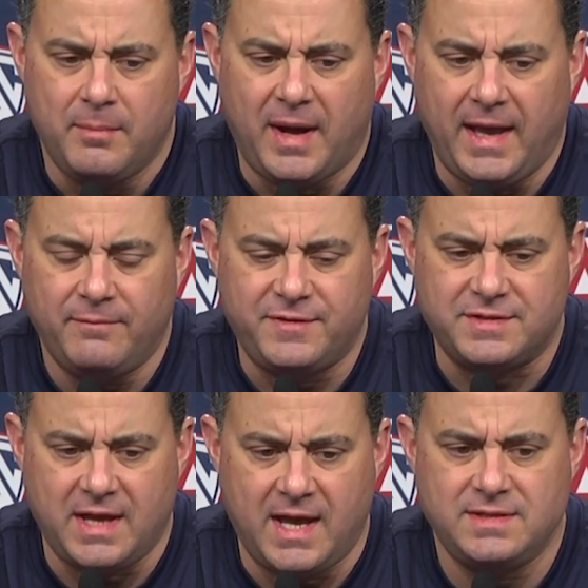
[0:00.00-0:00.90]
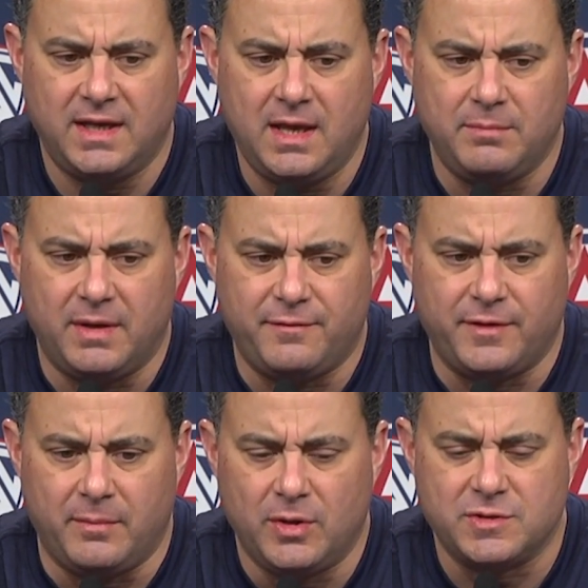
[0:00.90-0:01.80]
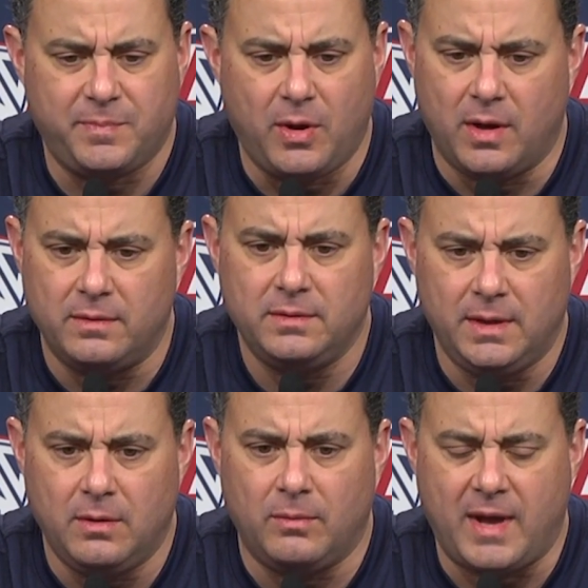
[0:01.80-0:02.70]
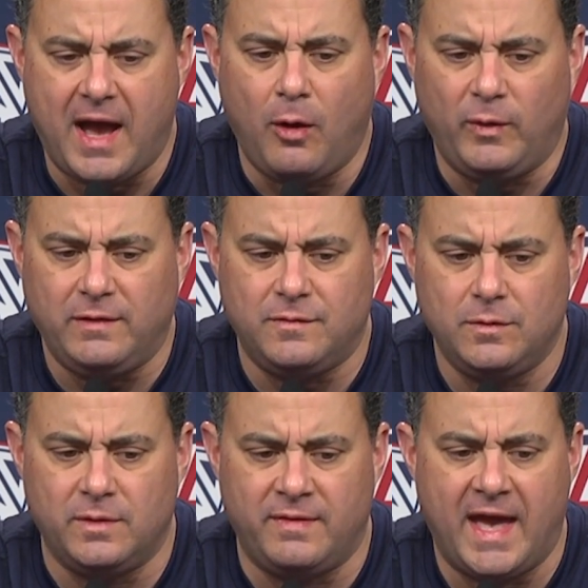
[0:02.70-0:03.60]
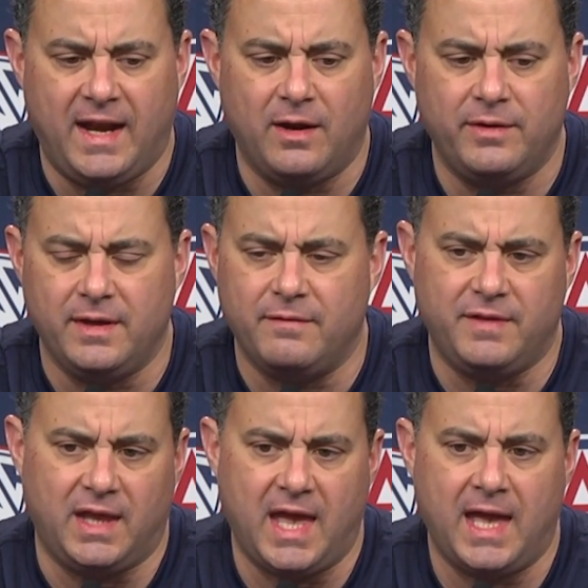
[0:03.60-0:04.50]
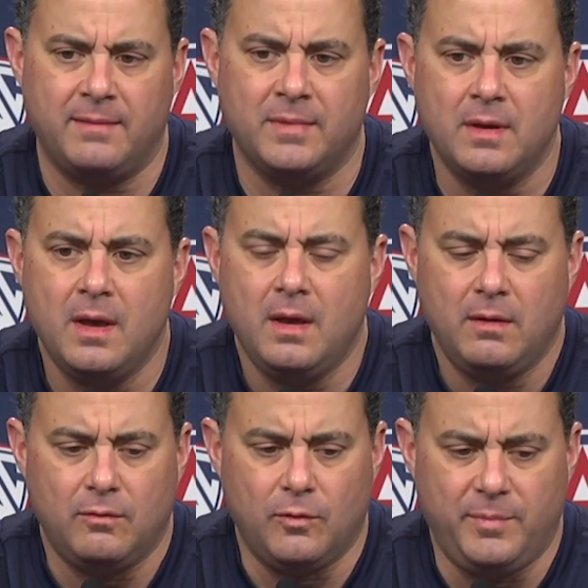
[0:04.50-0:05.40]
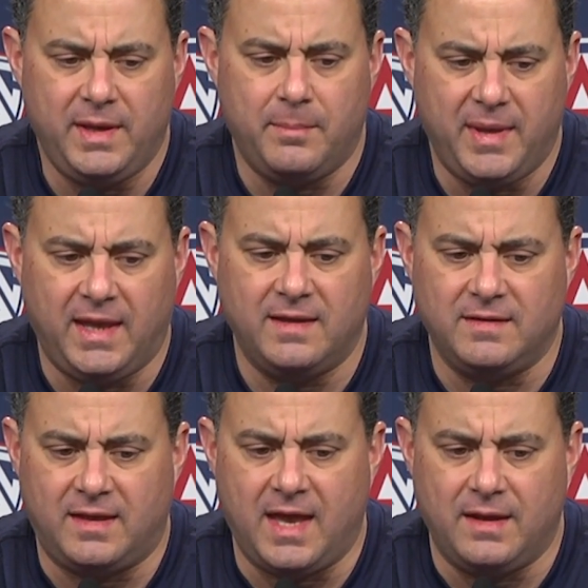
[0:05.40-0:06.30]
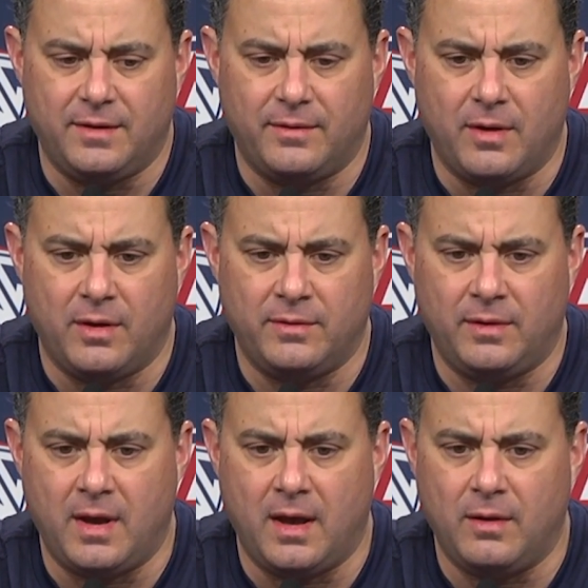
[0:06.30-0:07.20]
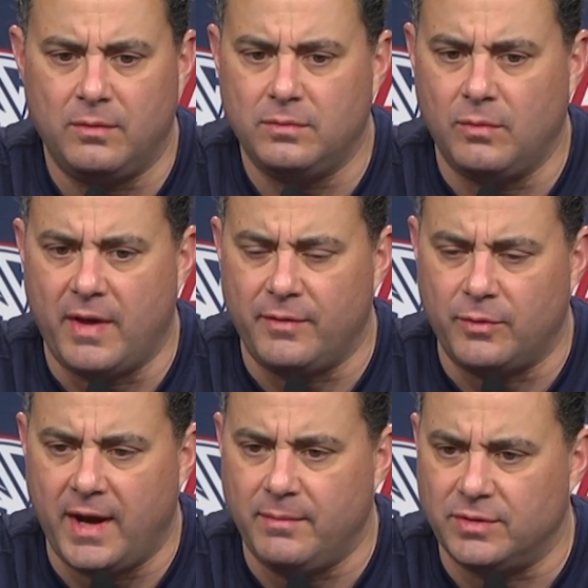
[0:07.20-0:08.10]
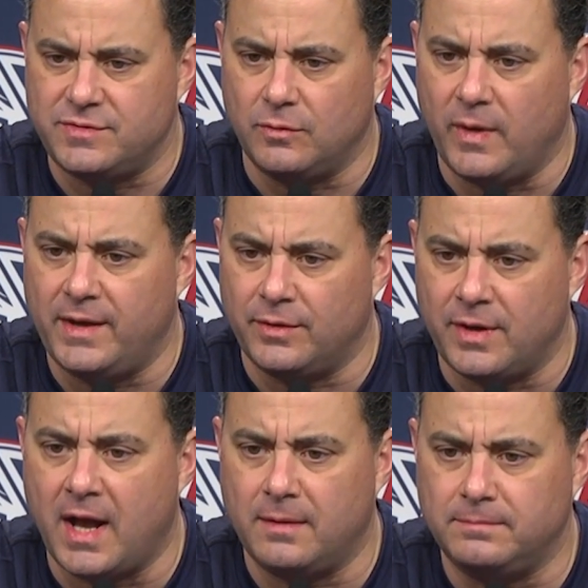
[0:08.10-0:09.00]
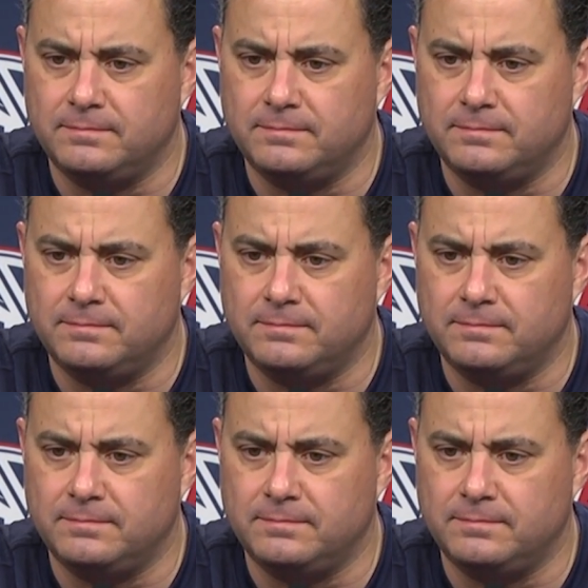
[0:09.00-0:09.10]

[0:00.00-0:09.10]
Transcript: by emphasizing it, but for the most part, you know, how we do in that area of the game will be a big indicator on uh, whether we're able to win or not.